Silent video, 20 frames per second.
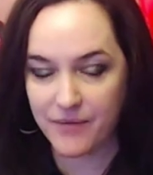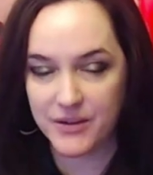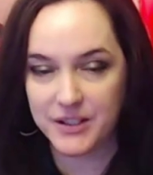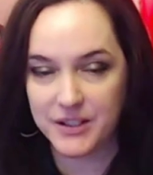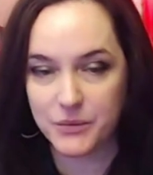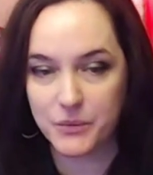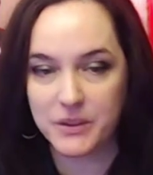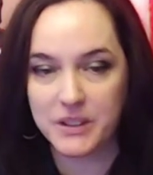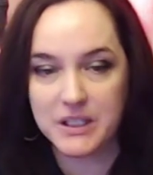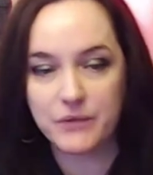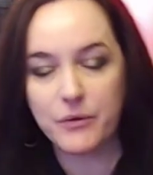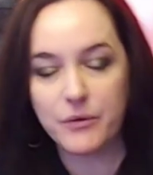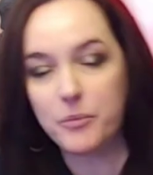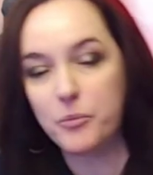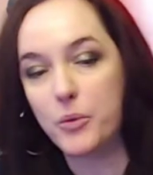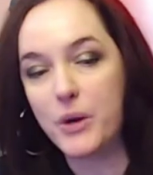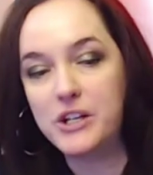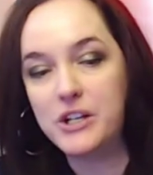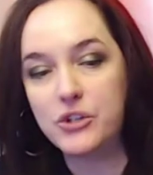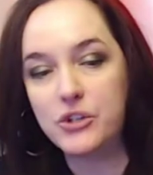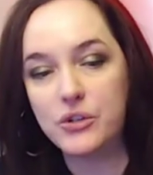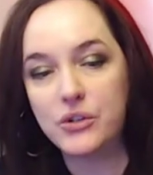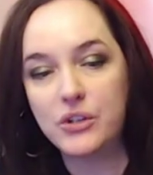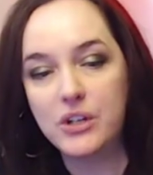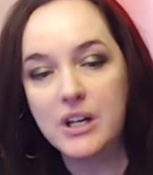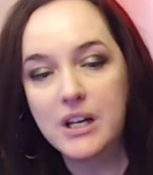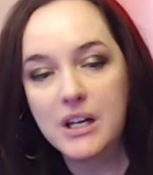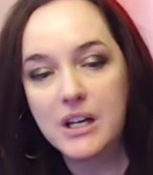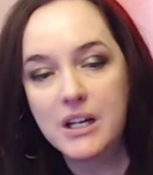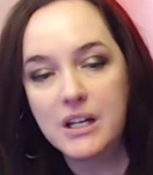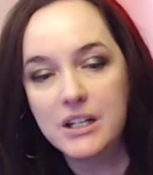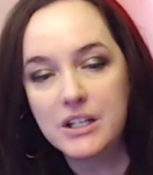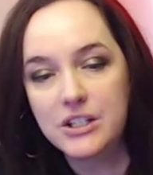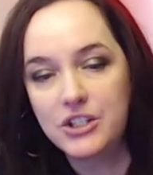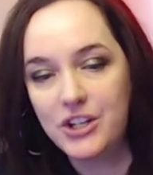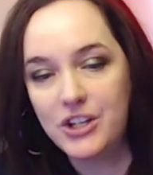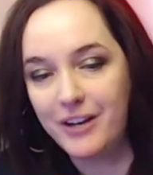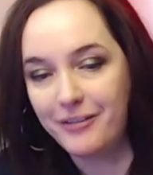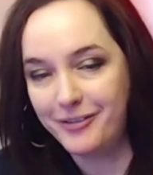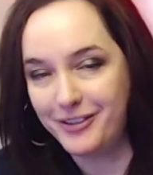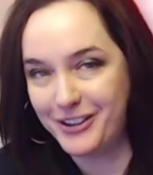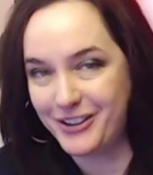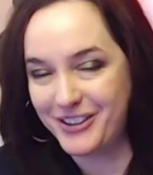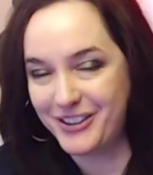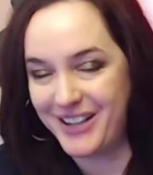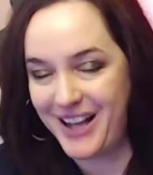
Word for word: This one is from Rachel Scheffler.